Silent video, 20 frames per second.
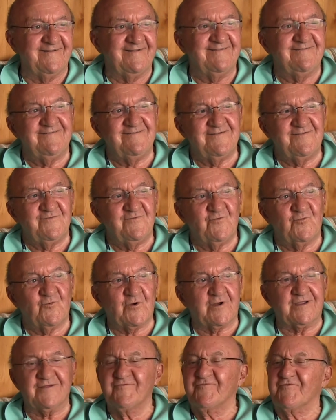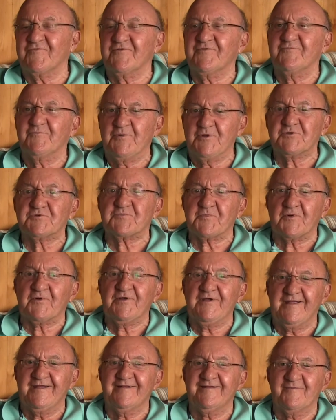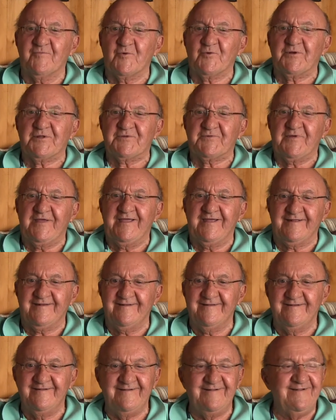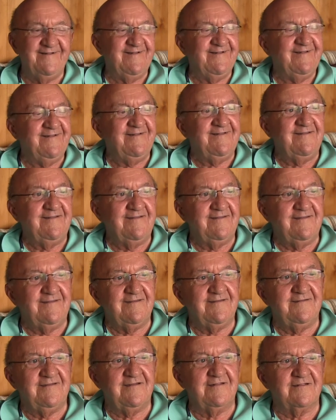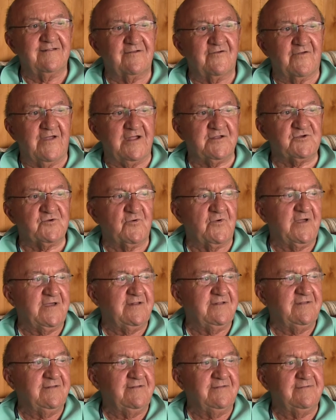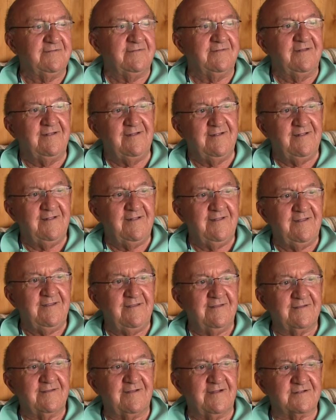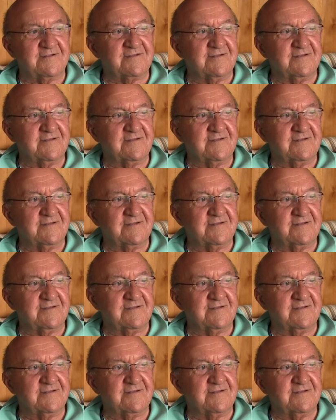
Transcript: uh, working for Pillsbury on the Board of Trade. And then graduated and got